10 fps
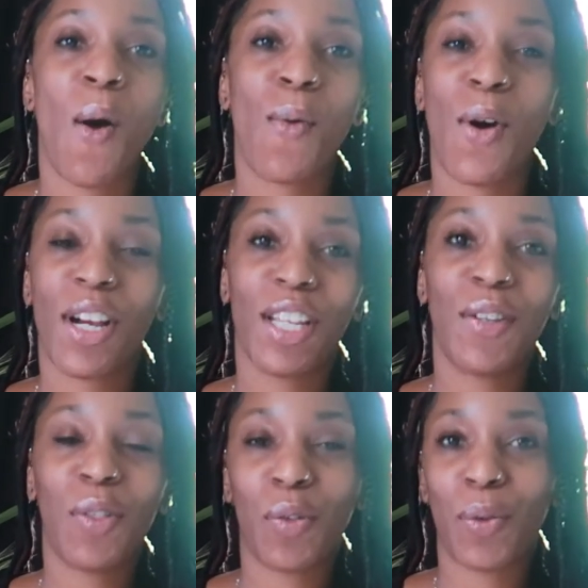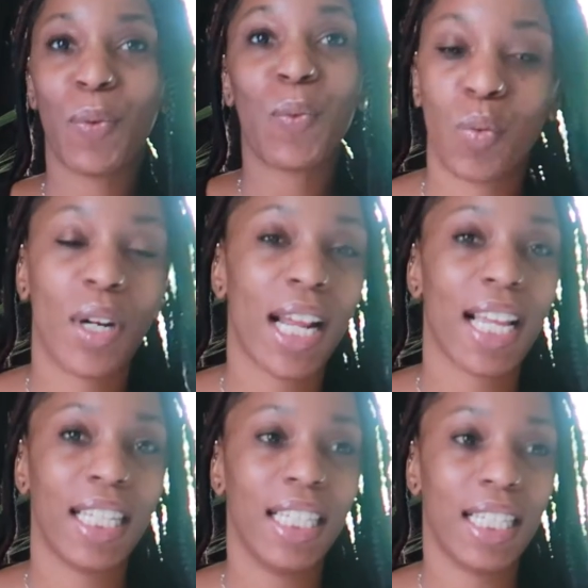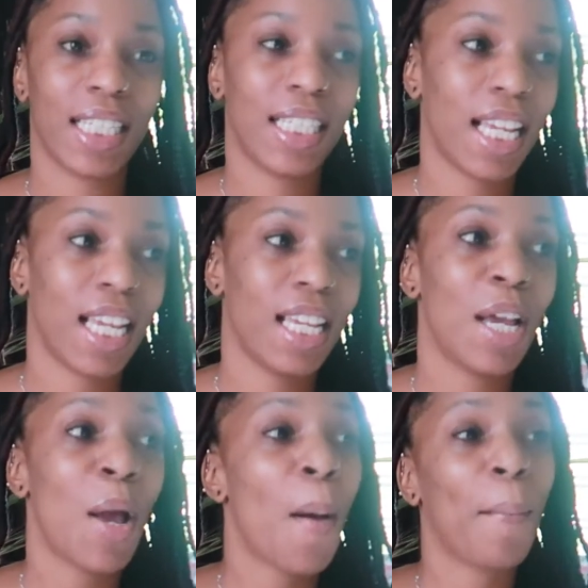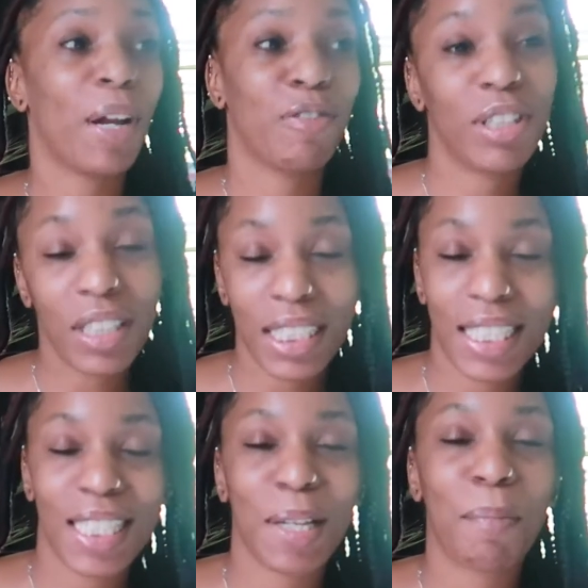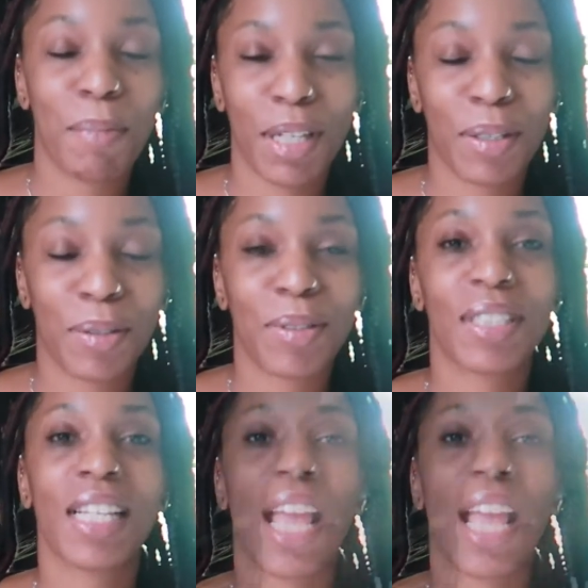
walking you through what I eat in a day, my realistic meals.